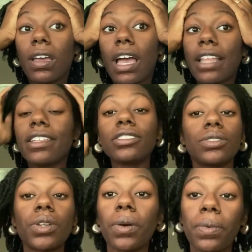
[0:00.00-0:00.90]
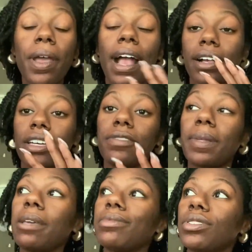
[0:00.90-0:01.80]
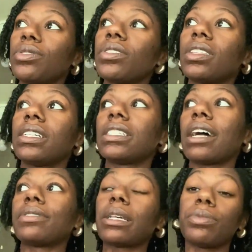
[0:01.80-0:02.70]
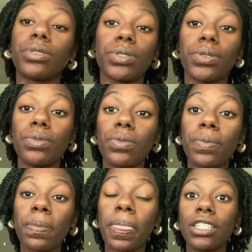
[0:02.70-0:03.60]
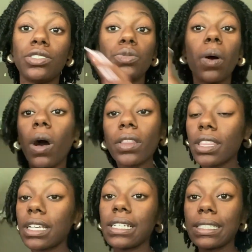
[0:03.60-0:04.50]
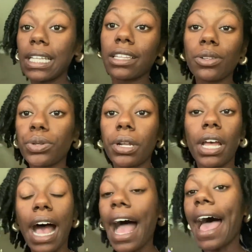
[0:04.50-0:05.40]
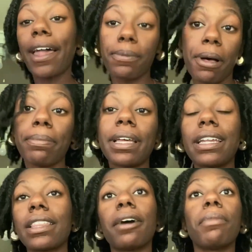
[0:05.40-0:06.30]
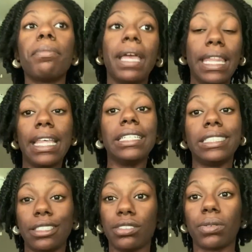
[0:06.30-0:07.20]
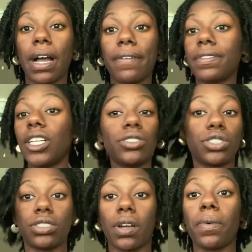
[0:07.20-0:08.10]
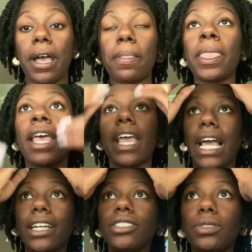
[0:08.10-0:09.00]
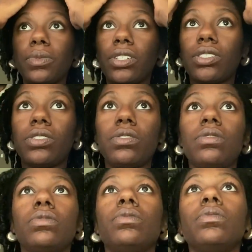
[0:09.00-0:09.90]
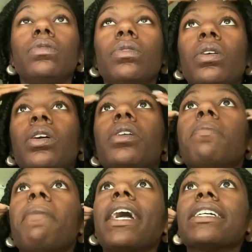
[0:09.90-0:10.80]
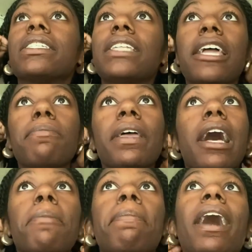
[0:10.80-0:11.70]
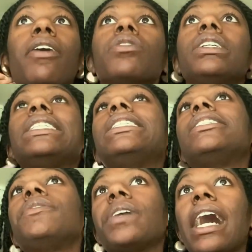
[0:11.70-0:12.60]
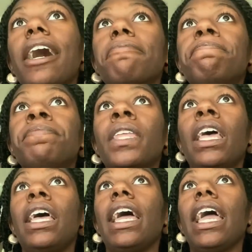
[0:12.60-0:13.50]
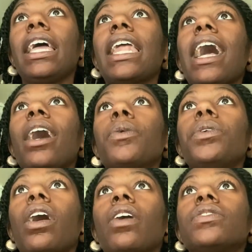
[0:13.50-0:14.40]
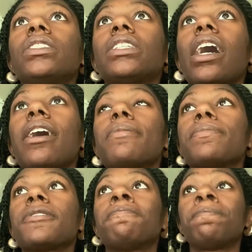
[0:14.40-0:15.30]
there's no way I could have been able to do the things that I was able to do all the things that the Lord I had on my plate at that moment and then still thrive. There's just no way. And I just want to make a statement about the goodness of God and how we oftentimes